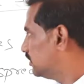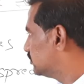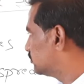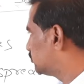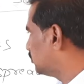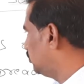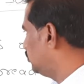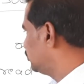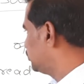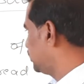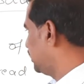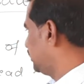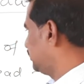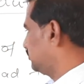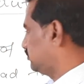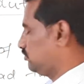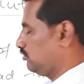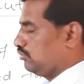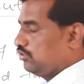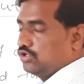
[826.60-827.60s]
solution.
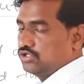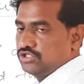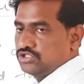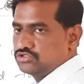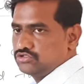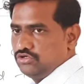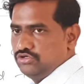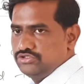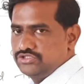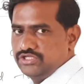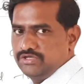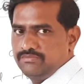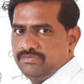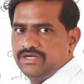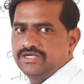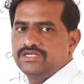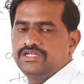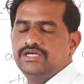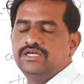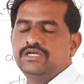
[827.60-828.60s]

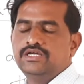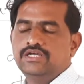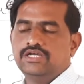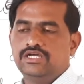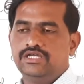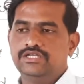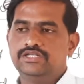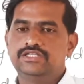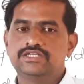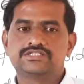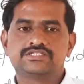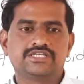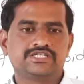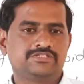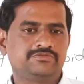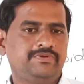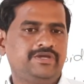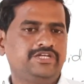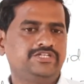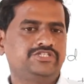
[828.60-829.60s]
But in the
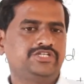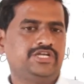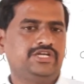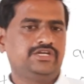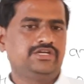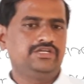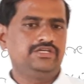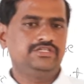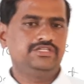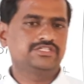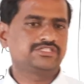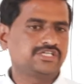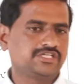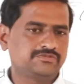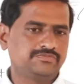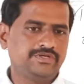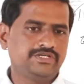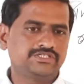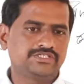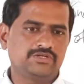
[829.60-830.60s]

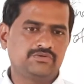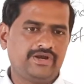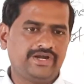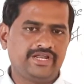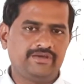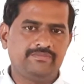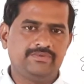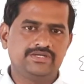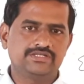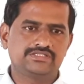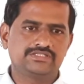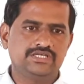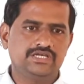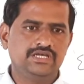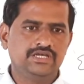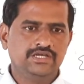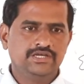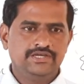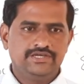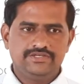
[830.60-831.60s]
suspension, what happens?
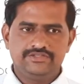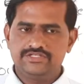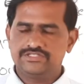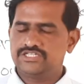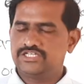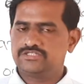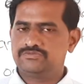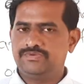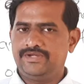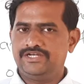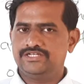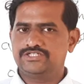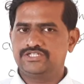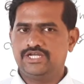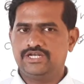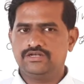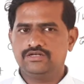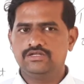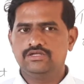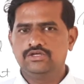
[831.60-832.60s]
In the
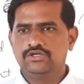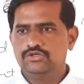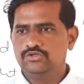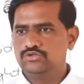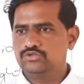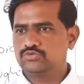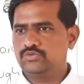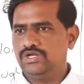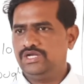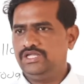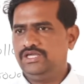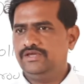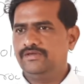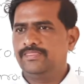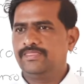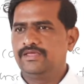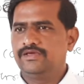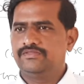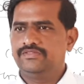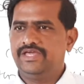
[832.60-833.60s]
suspension, usually
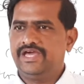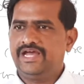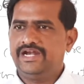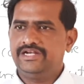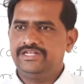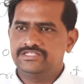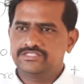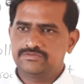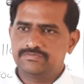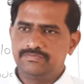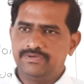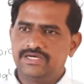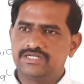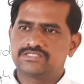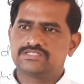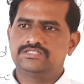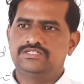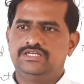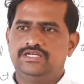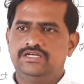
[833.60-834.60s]
they are
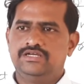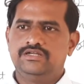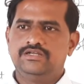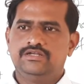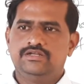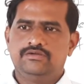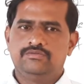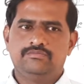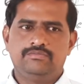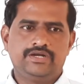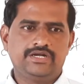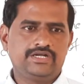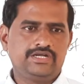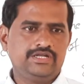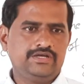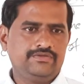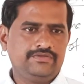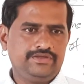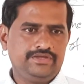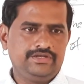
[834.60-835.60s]
dispersed, but
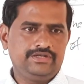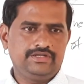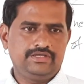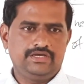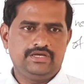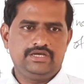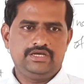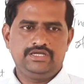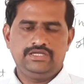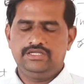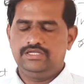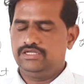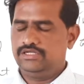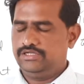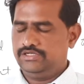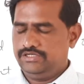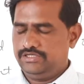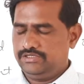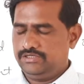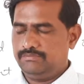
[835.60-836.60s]
in a
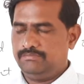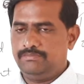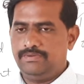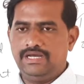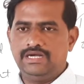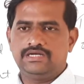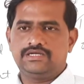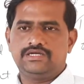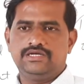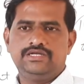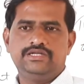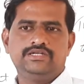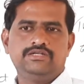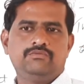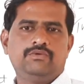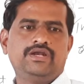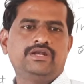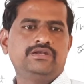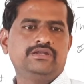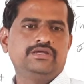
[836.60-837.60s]
bulk in
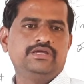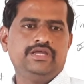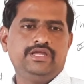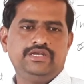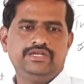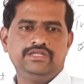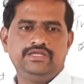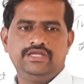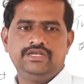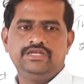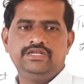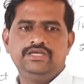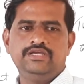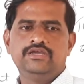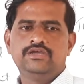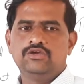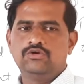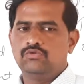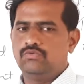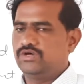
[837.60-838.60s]

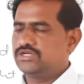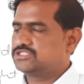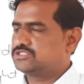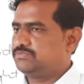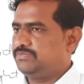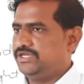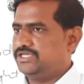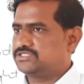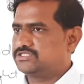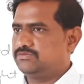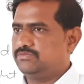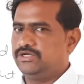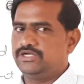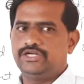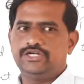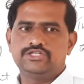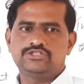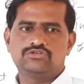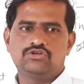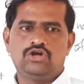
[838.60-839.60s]
any one space, but
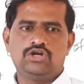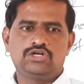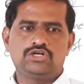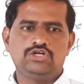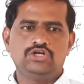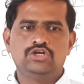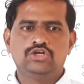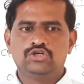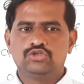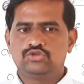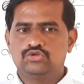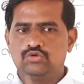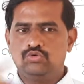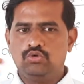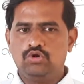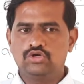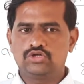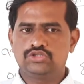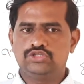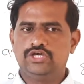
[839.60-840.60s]
it is not
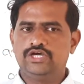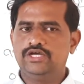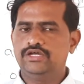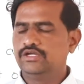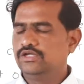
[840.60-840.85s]
throughout the